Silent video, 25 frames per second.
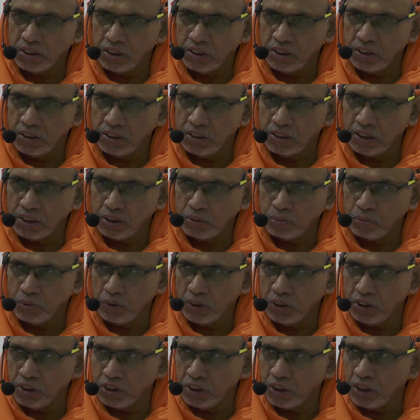his
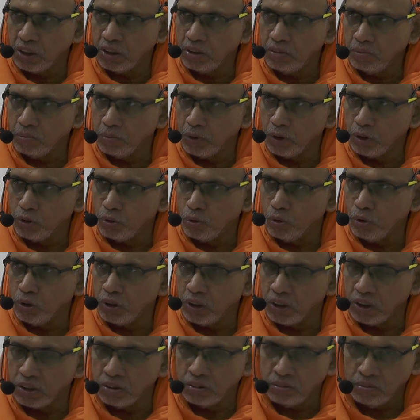explanation by
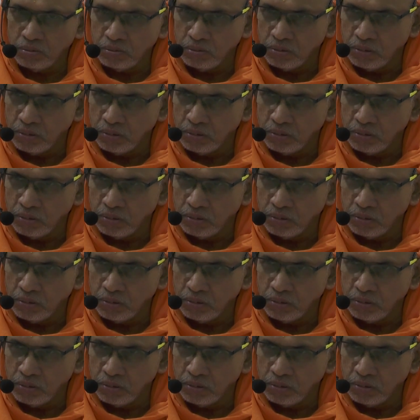quoting